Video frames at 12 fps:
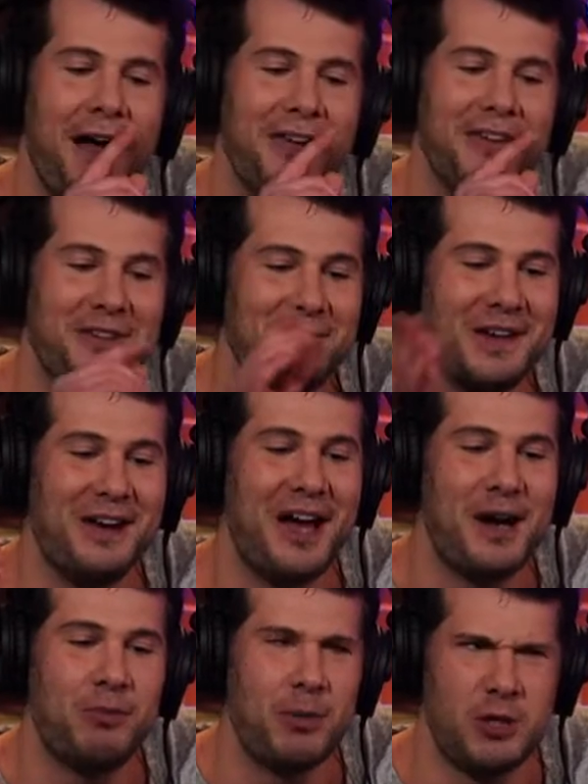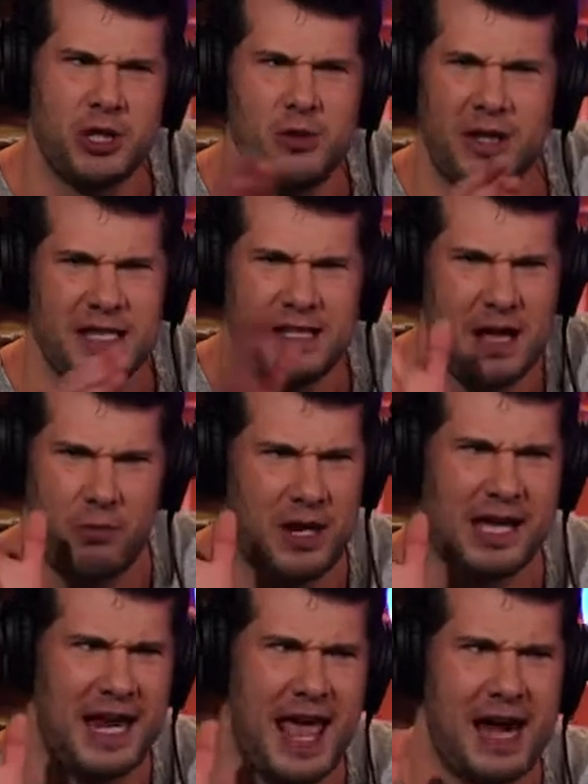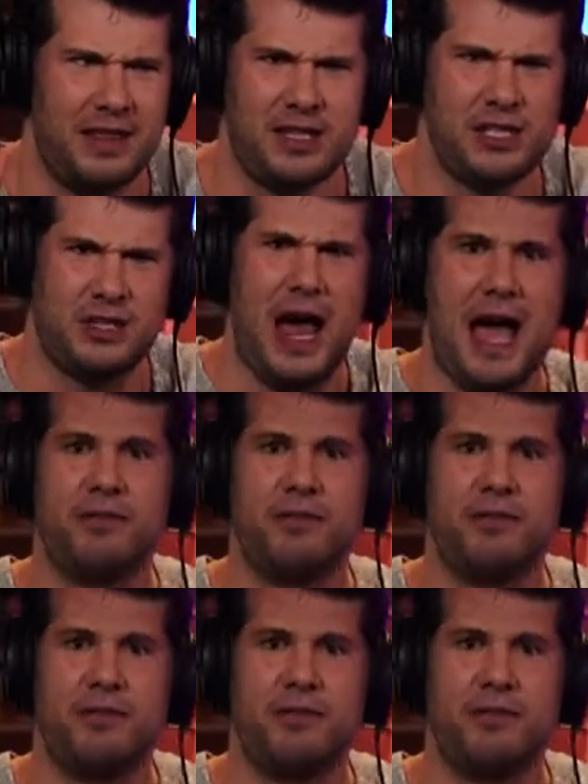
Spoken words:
Severe unemployment. Don't, let's not. We're not going to edit it. This is live.